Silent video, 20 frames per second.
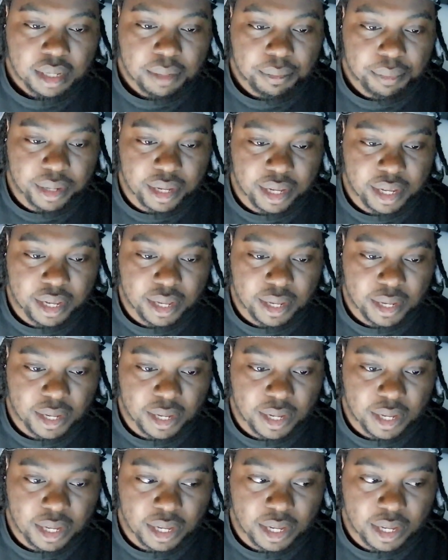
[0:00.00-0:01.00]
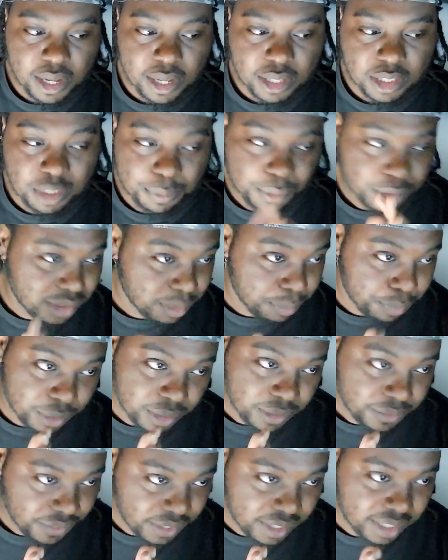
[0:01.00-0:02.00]
The most
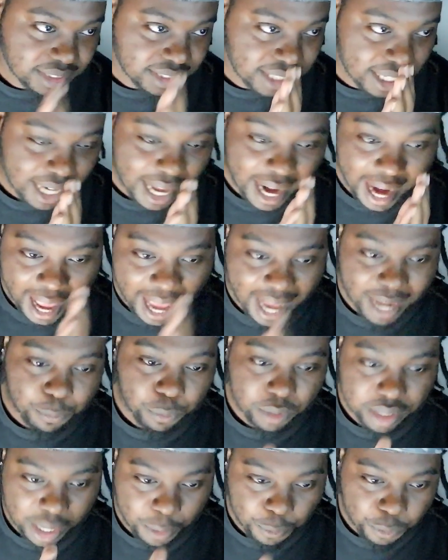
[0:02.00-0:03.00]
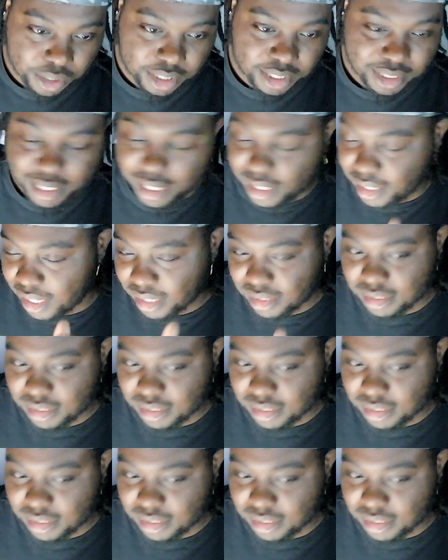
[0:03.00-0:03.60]
important thing is that I had what I wanted, and that's